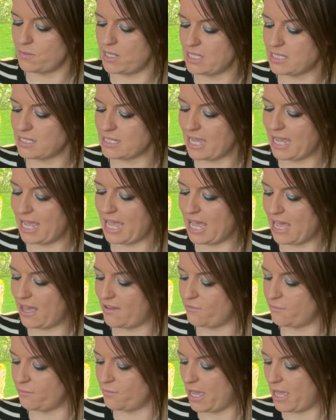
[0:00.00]
means I have,
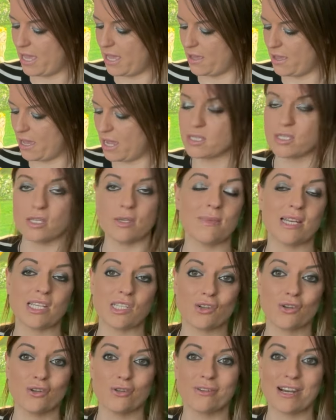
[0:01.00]
uh, I do
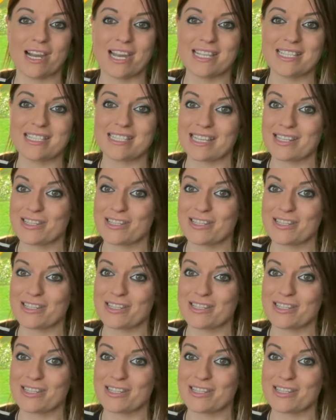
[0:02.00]
magical rites.